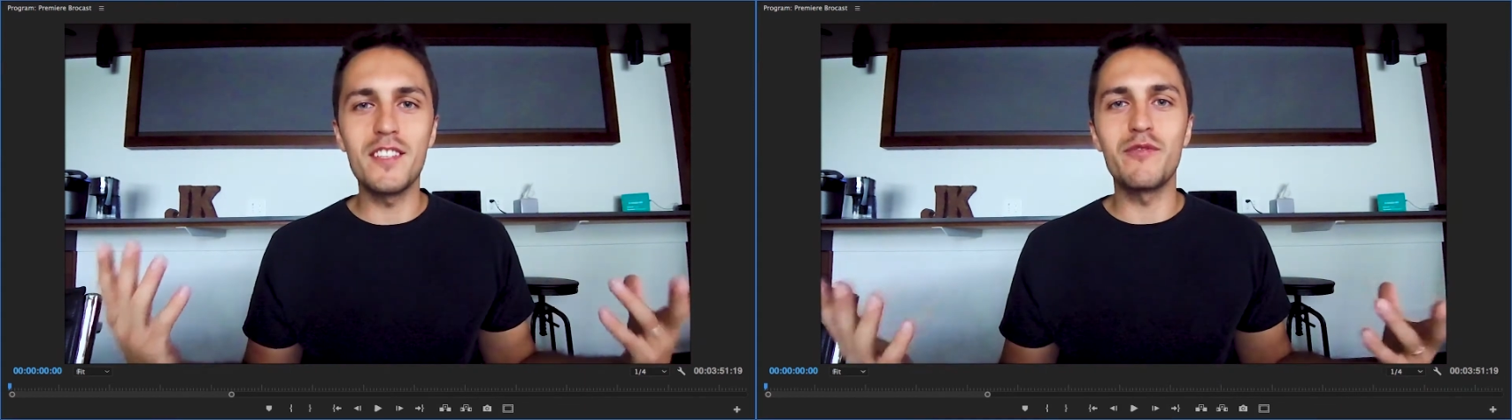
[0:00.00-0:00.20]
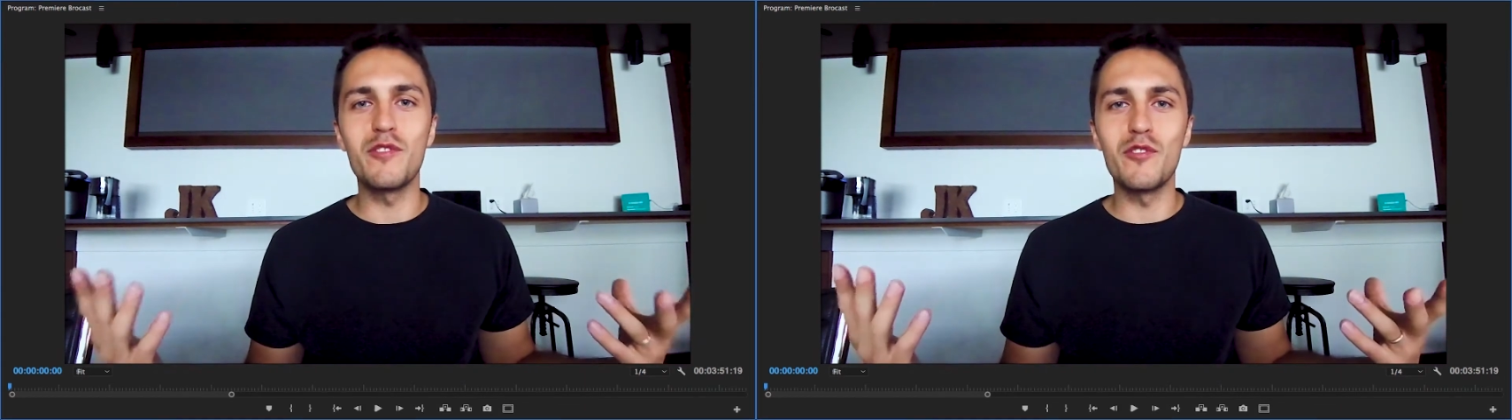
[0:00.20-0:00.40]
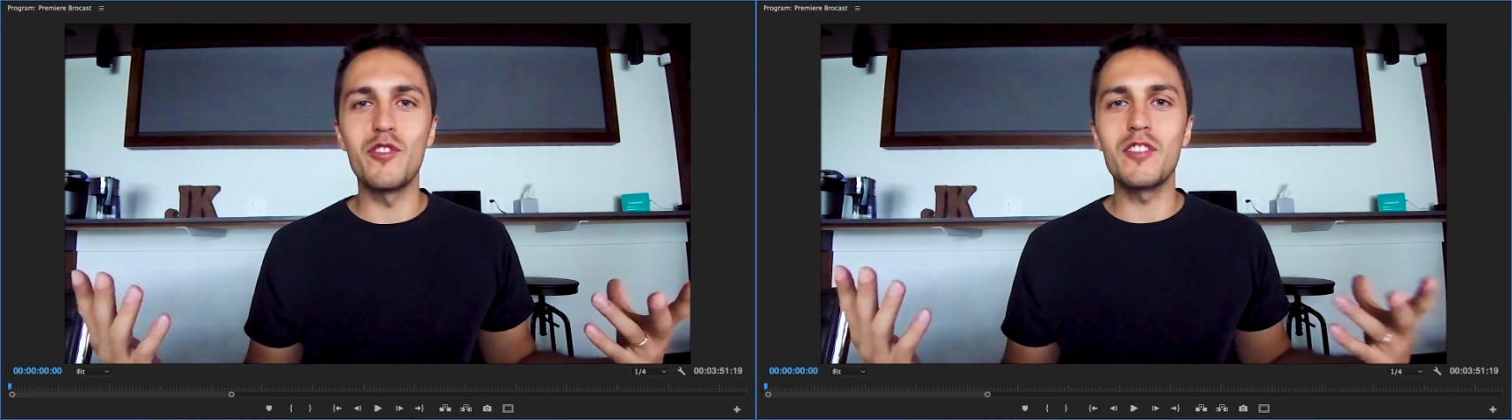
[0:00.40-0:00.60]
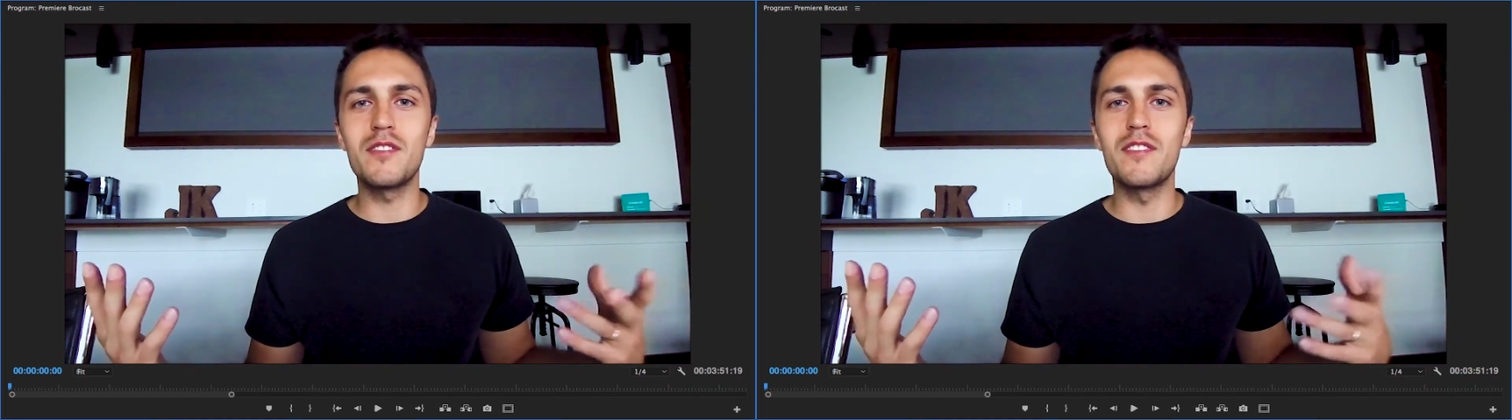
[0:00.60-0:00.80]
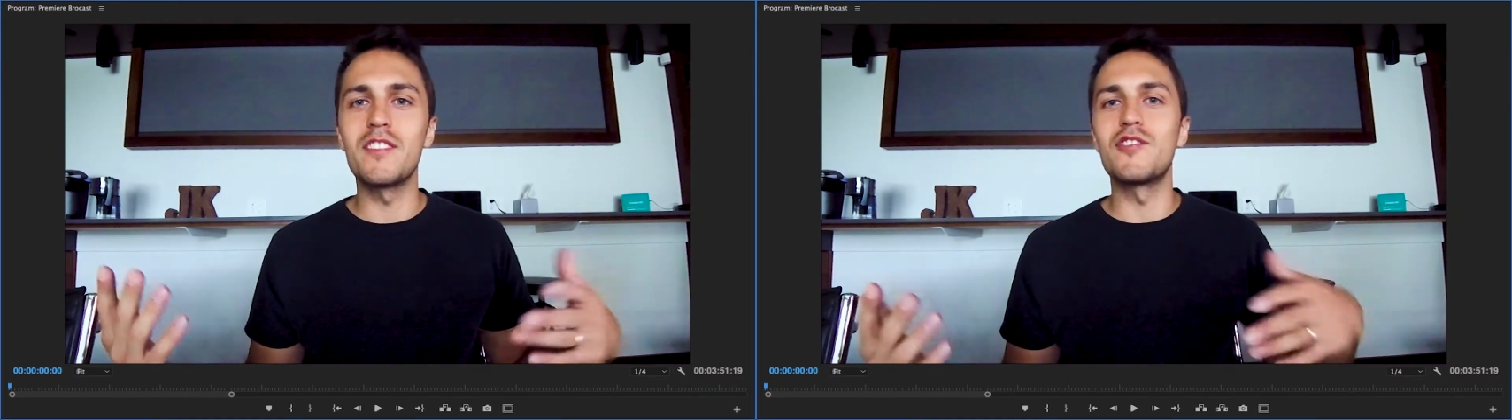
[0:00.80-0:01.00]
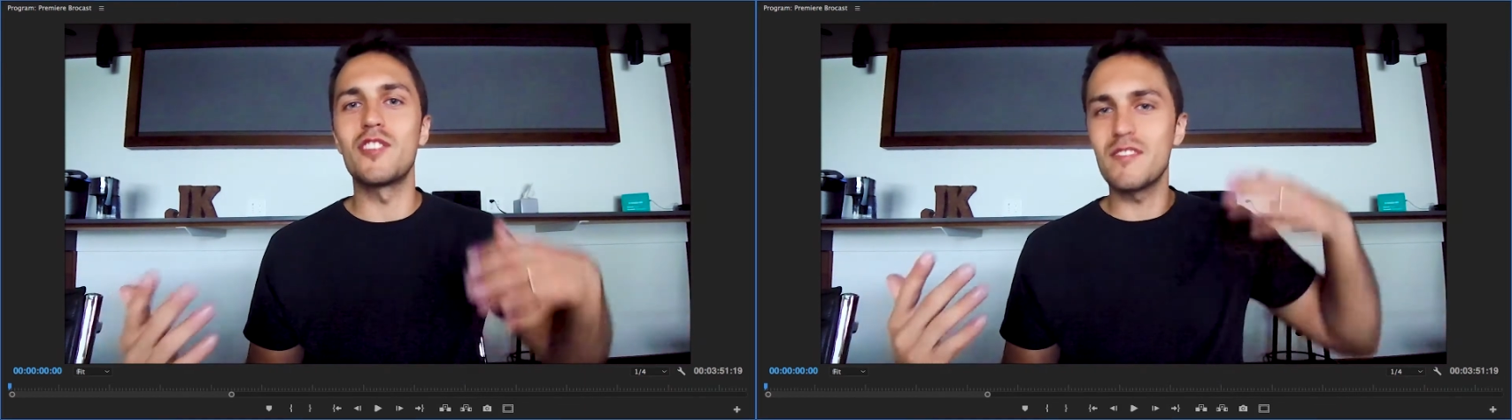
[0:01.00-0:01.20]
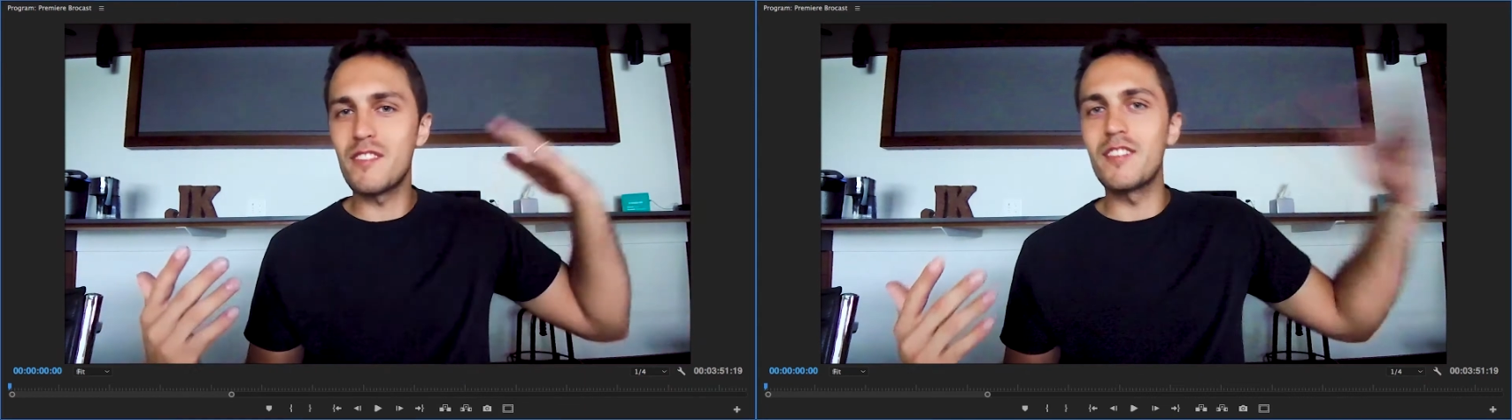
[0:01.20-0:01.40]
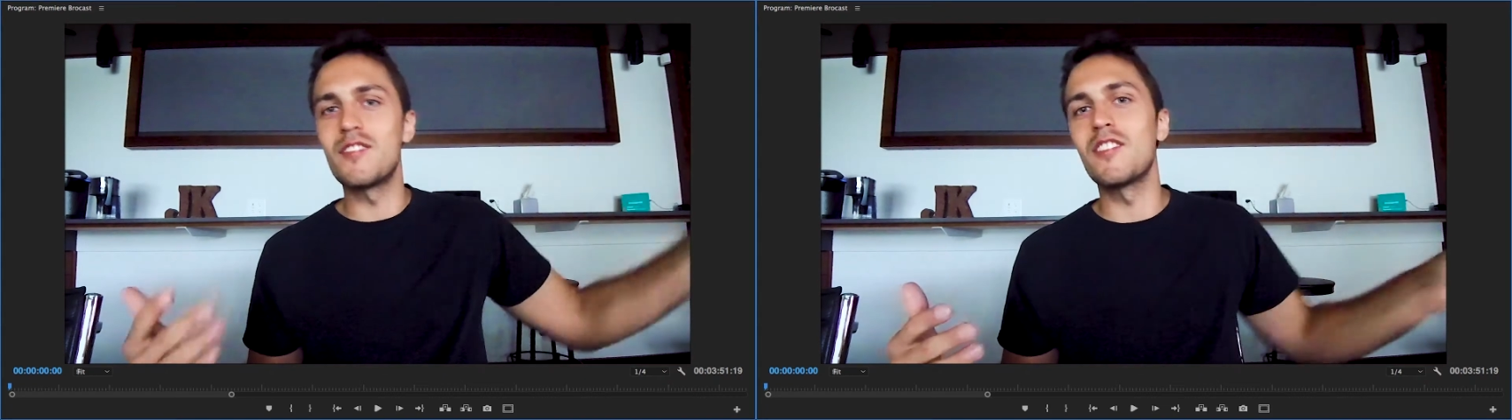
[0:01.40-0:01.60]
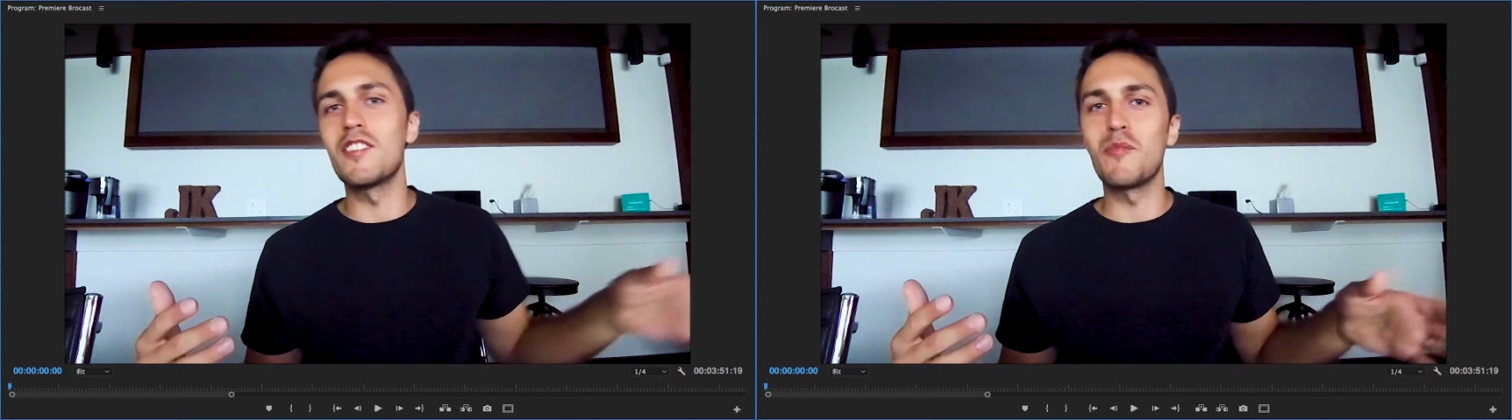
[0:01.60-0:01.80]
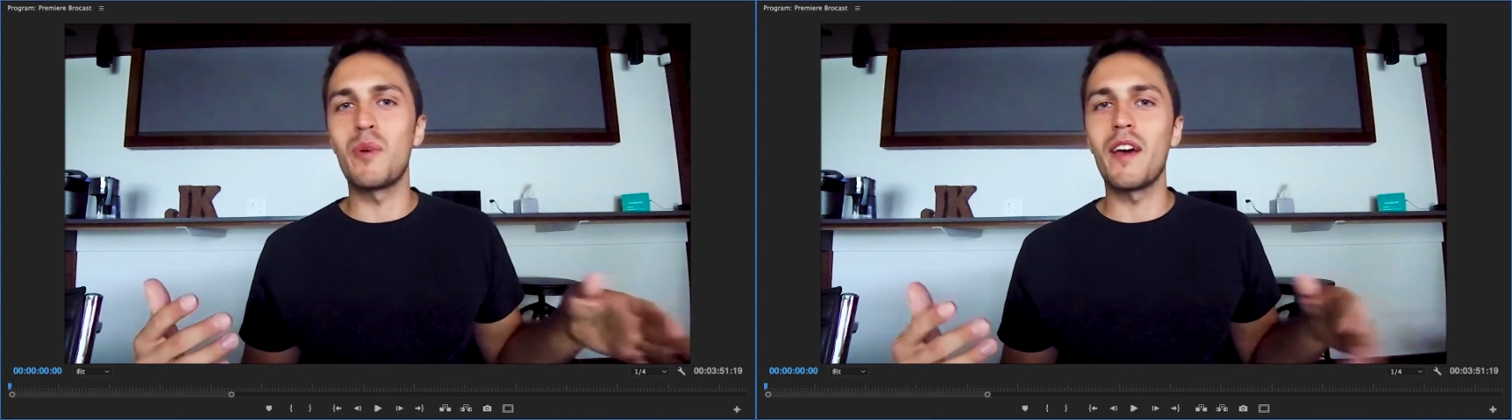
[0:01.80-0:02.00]
different looks than Justin has done
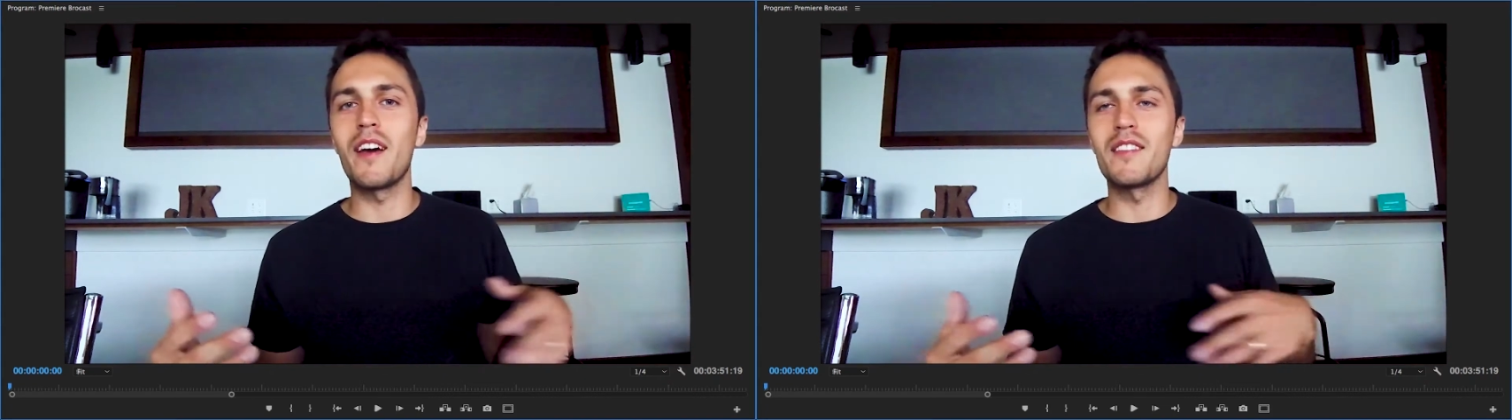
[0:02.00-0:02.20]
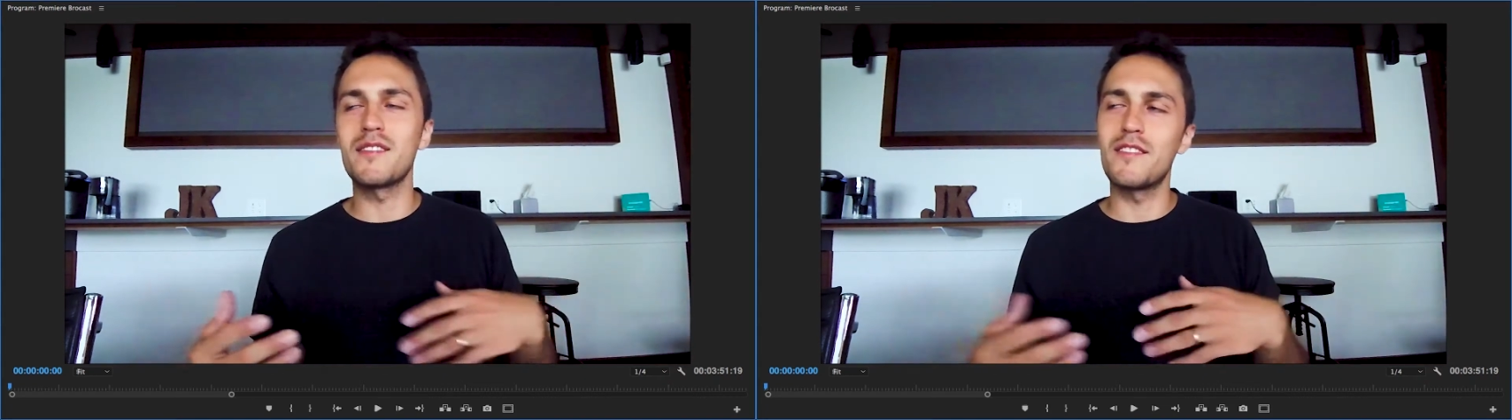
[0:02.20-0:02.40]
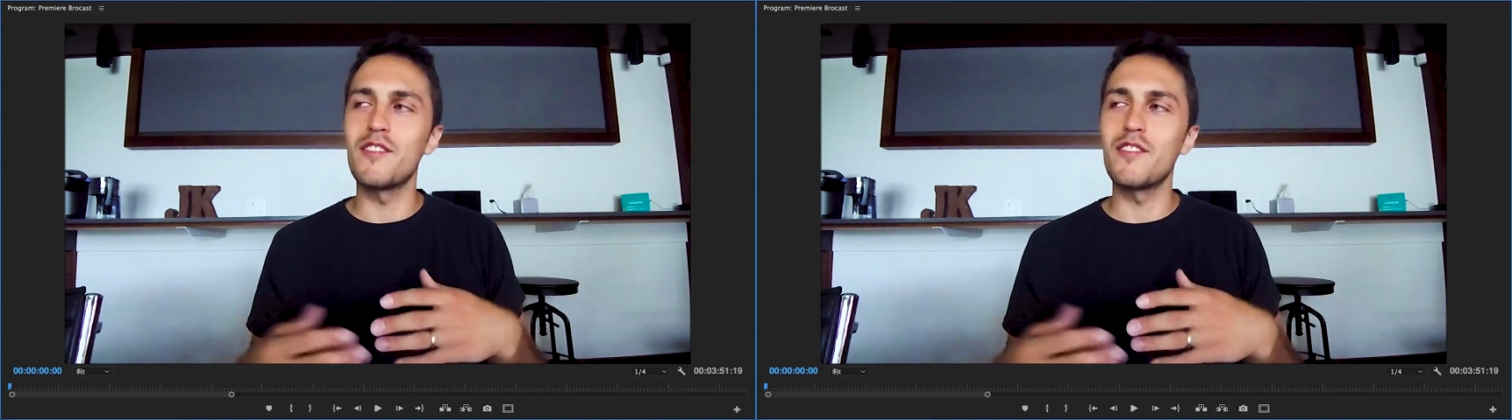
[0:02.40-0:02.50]
in the past.